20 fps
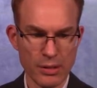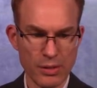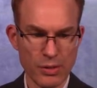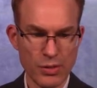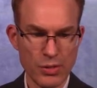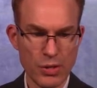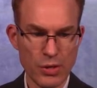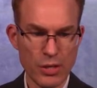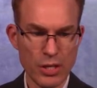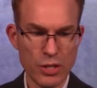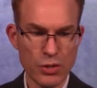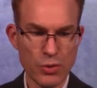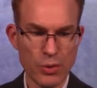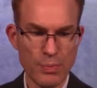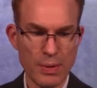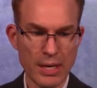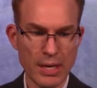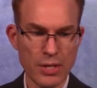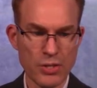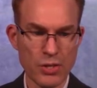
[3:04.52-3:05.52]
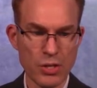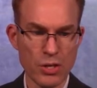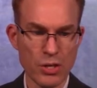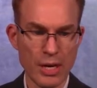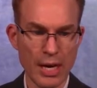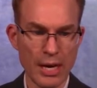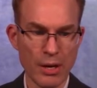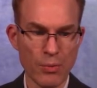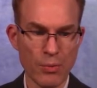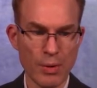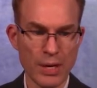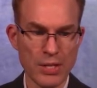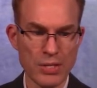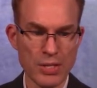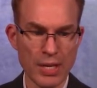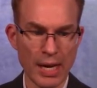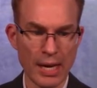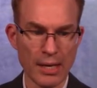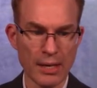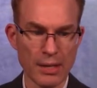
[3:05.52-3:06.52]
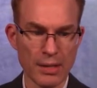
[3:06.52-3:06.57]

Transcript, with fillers: So this would be considered a reset.